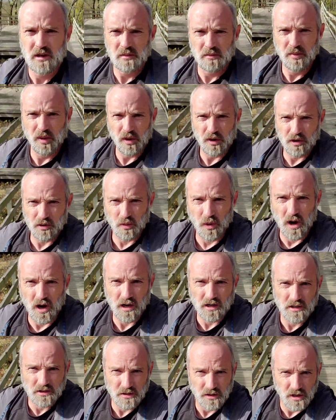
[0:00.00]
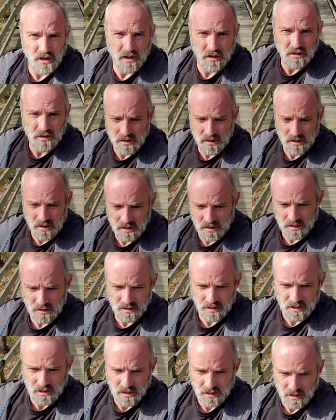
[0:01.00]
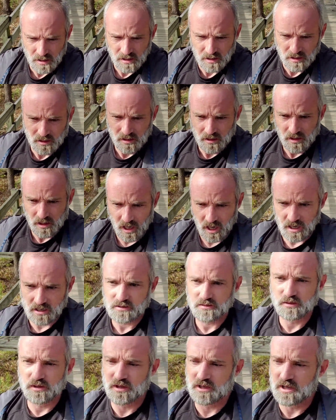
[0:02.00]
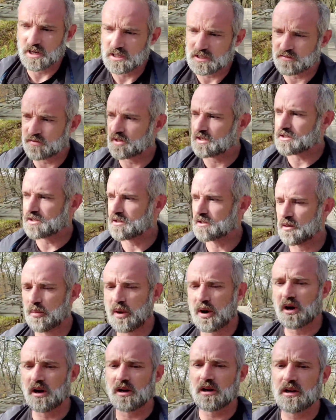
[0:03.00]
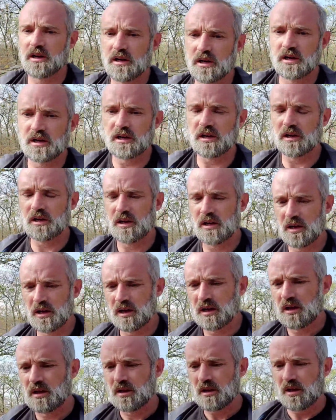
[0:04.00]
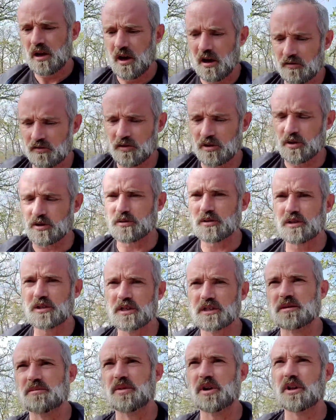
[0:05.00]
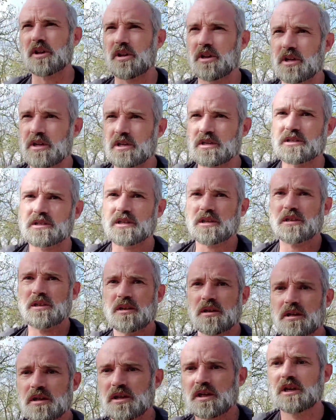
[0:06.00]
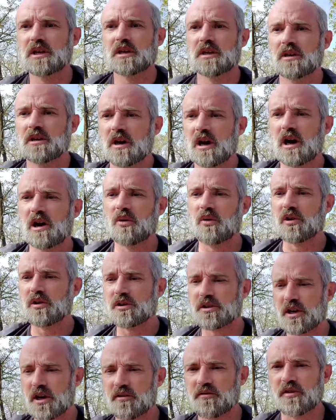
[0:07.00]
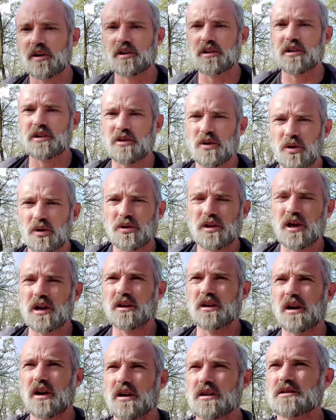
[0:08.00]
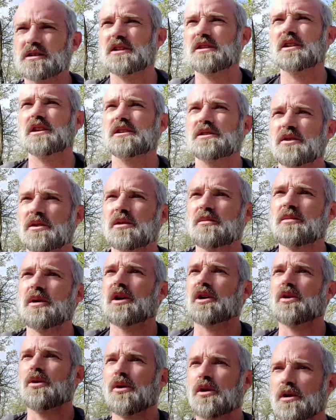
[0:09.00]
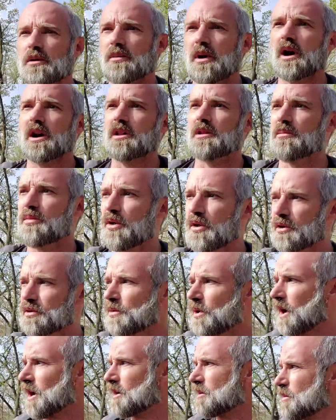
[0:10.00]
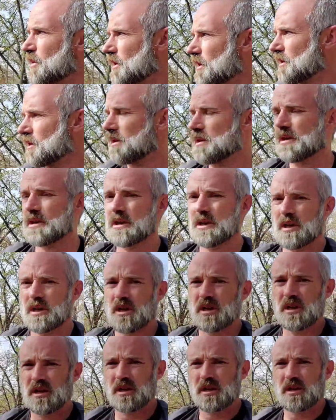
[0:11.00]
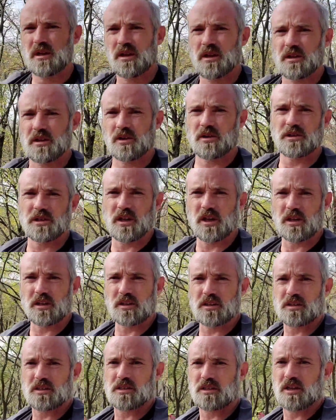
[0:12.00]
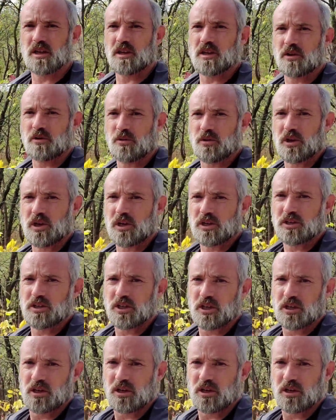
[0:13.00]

Boardwalk Trail. It's a really nice feature in the park for those with disabilities, wheelchair friendly in the whole 9 yards. I think it's only about a quarter mile of boardwalk, but it goes along this stunning ridge,